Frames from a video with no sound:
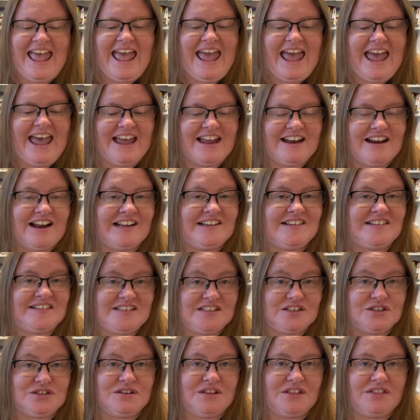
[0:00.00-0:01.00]
And I
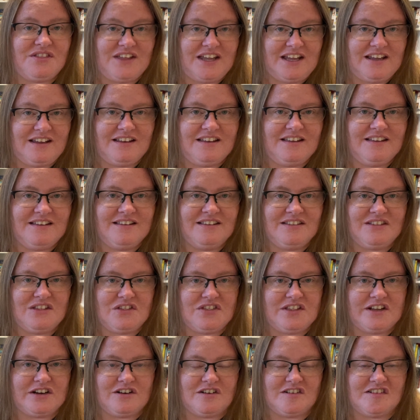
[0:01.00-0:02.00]
still think that
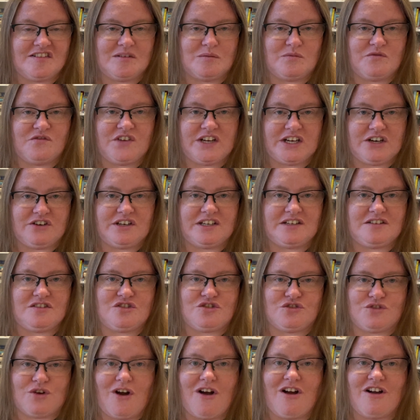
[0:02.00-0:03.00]
there are some very
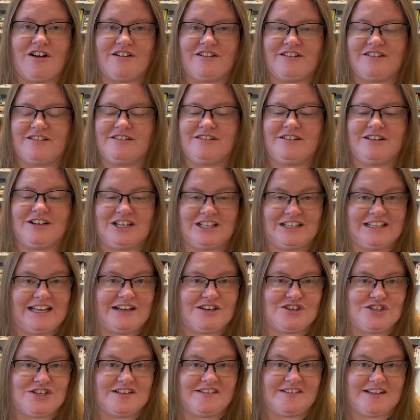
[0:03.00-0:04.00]
strong
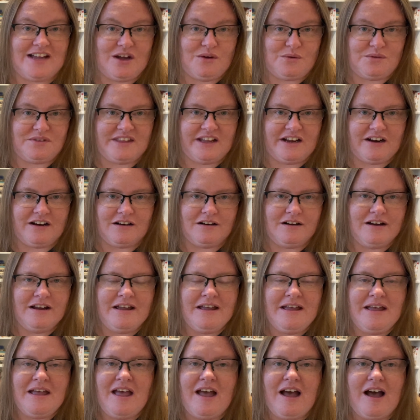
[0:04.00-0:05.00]
collections out there,
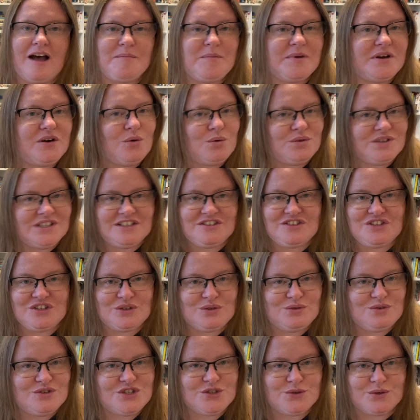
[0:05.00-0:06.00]
but only
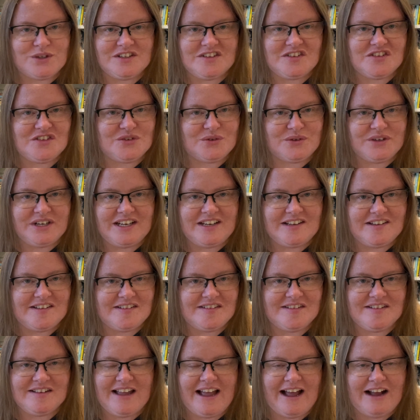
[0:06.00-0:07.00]
two short
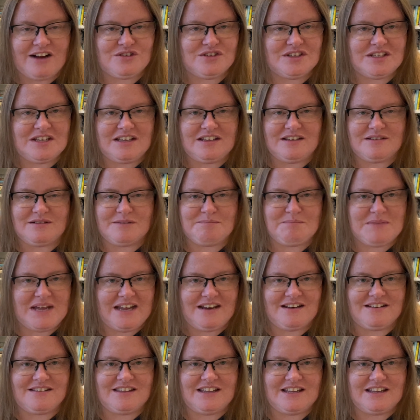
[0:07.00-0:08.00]
stories actually
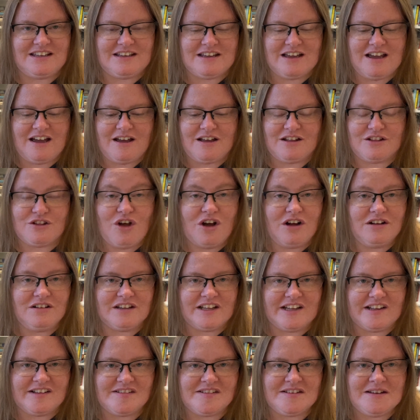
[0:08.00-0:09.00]
made the uh, long
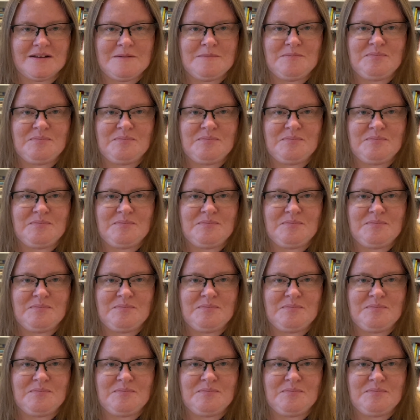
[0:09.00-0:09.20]
list.